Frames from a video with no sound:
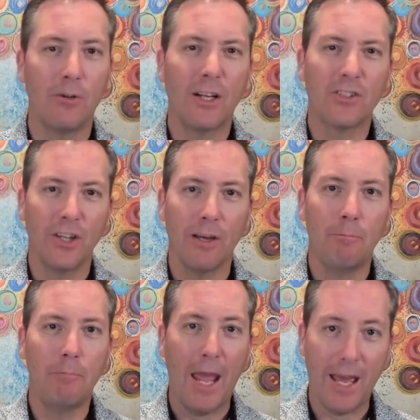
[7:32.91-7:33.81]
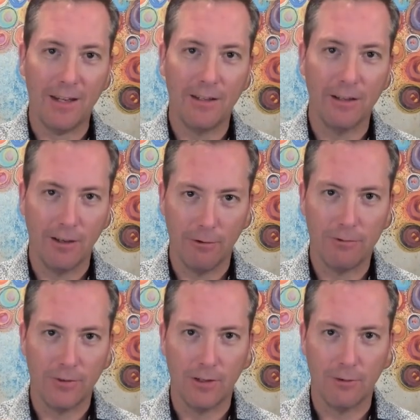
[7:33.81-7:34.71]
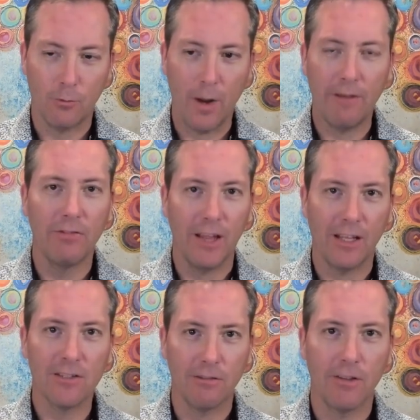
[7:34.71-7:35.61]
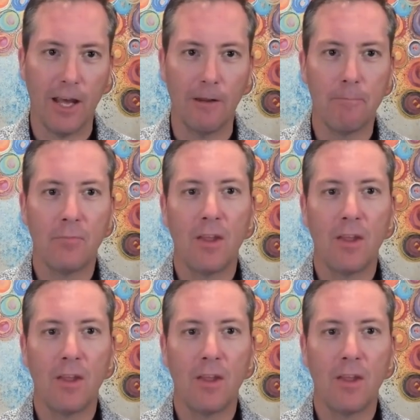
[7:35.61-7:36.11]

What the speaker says: Well, actually, a band of wavelengths of light.